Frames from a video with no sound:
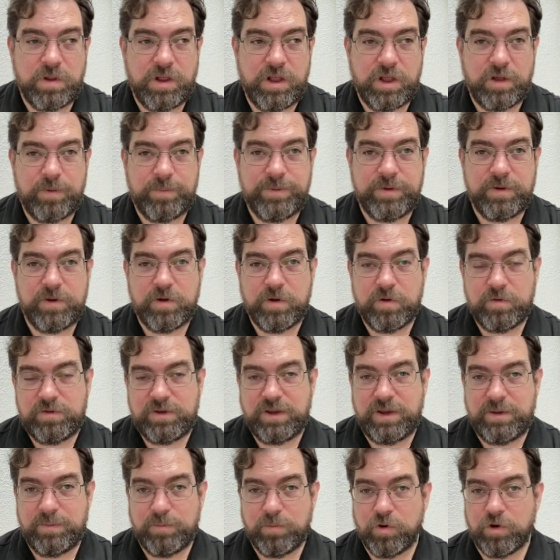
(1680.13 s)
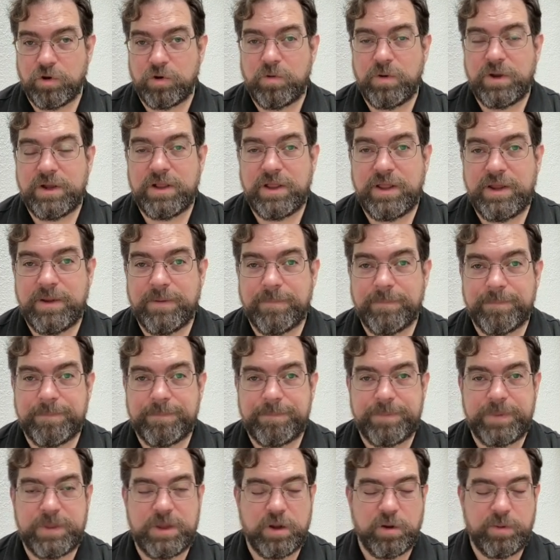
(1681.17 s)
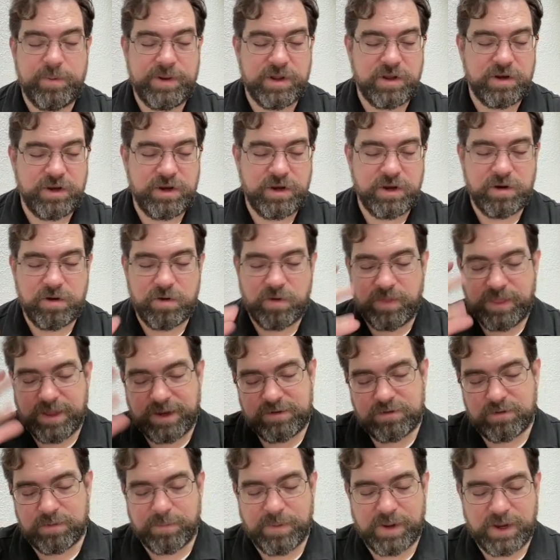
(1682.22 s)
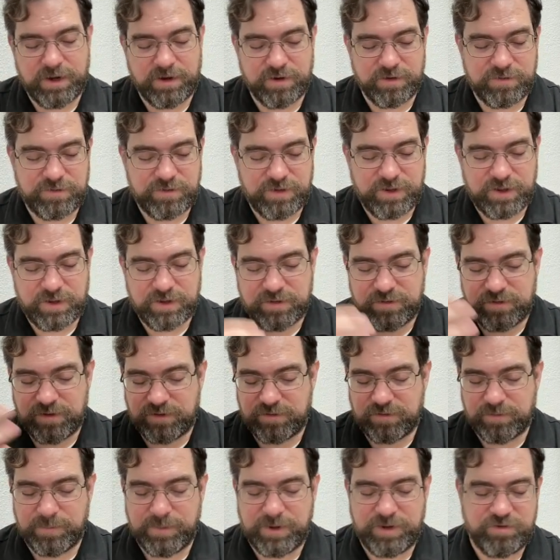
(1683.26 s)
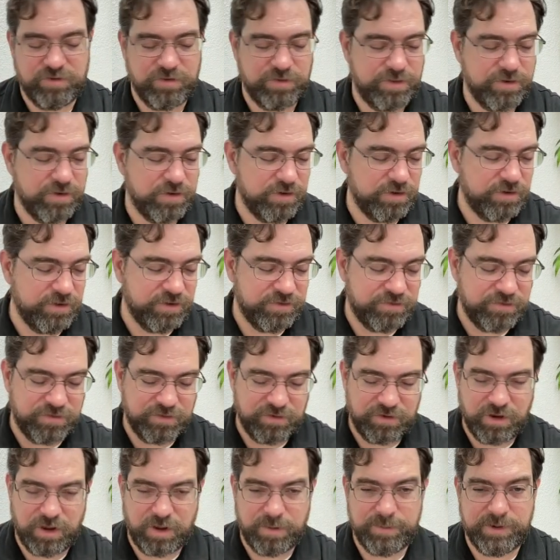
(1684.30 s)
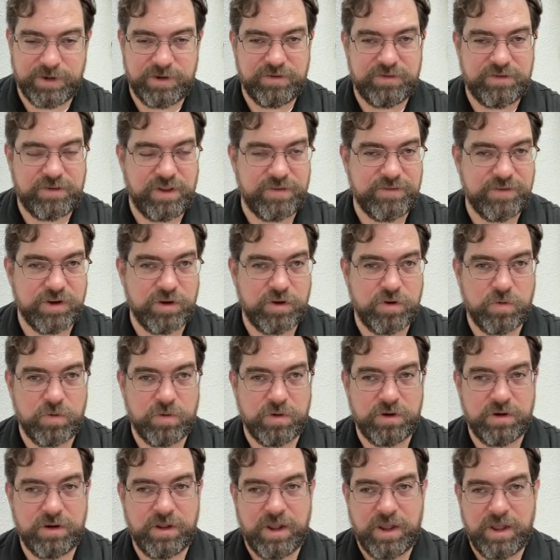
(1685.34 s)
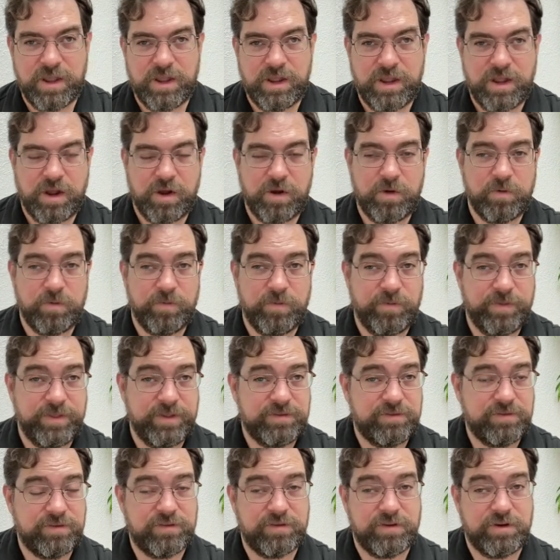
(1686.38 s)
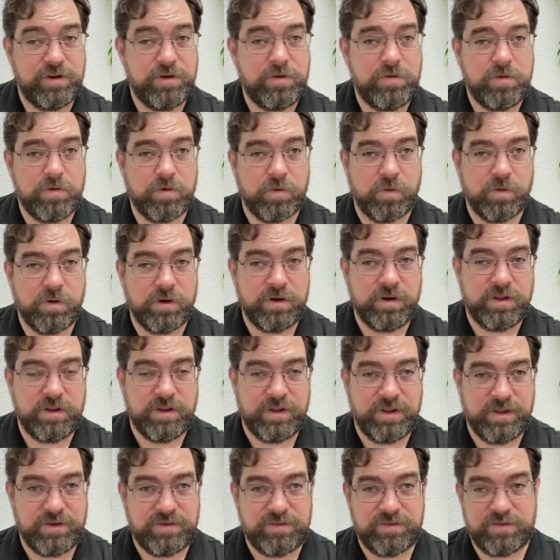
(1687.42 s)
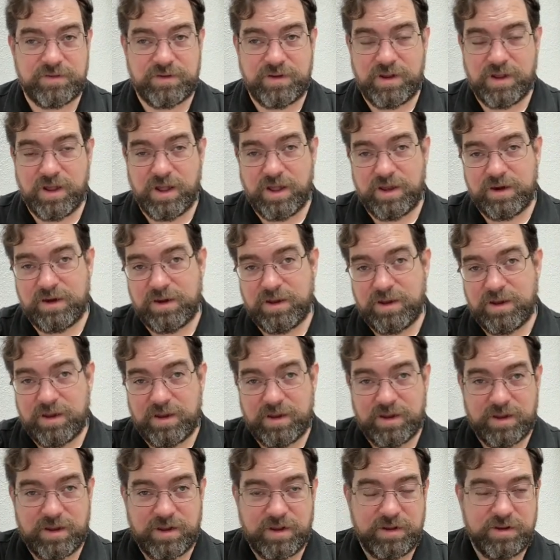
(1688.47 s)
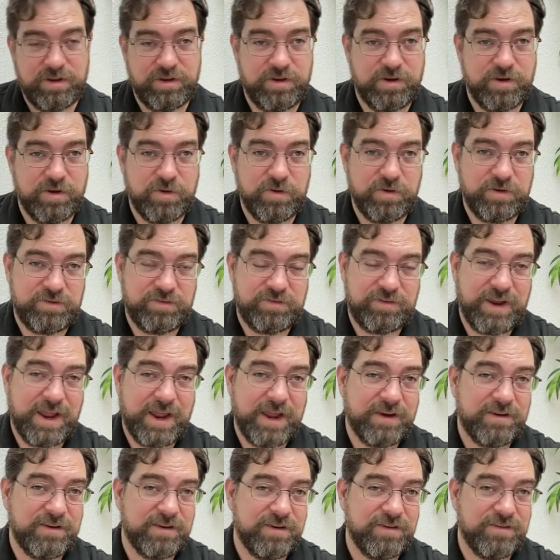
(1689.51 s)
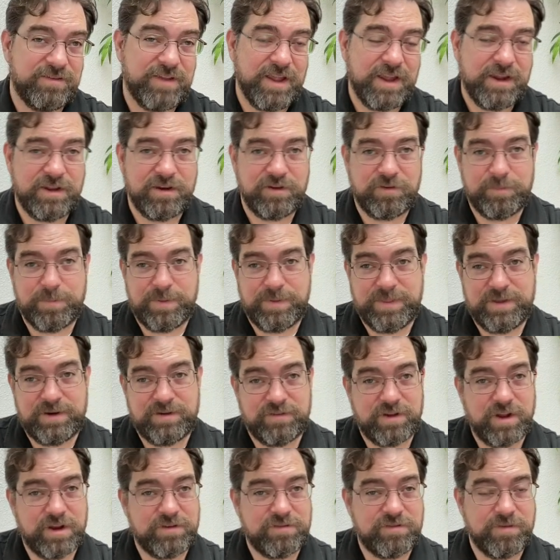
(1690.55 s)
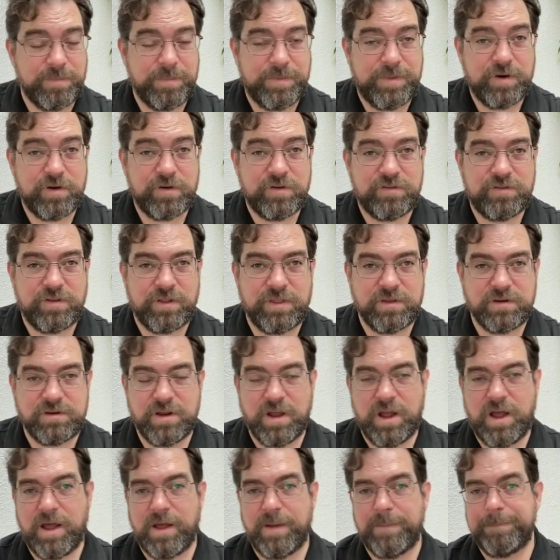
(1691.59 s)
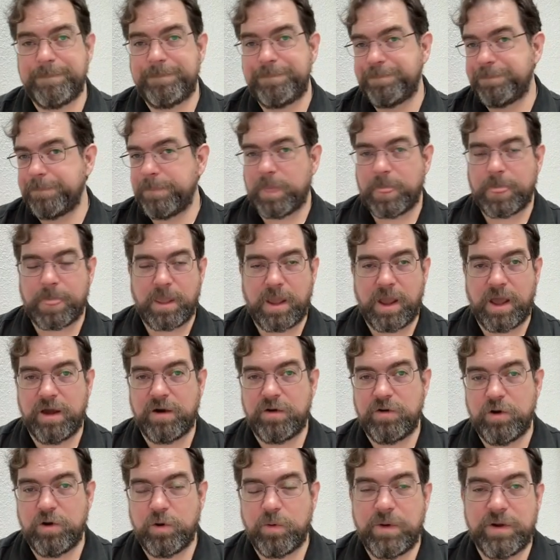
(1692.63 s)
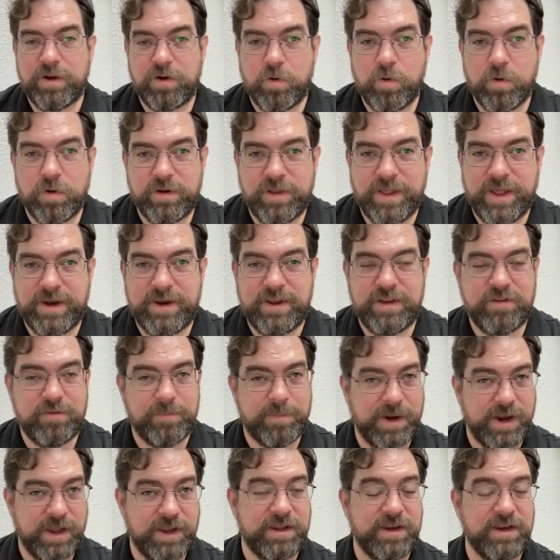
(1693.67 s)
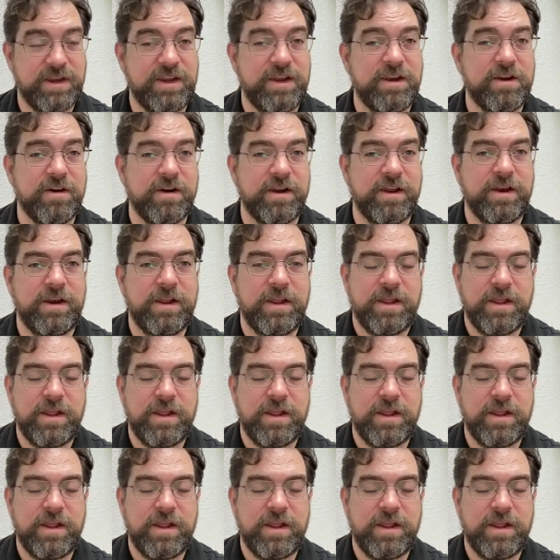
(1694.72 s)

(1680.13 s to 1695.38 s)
help you notate more quickly. You'll be able to hear, oh, that's a minor 6, that's a major 3rd, this is a dominant 7 chord. Oh, this is a new chord. It's got, it's stacked in seconds, but then it's got some thirds on the top. I don't know what chord that is, but I can hear it.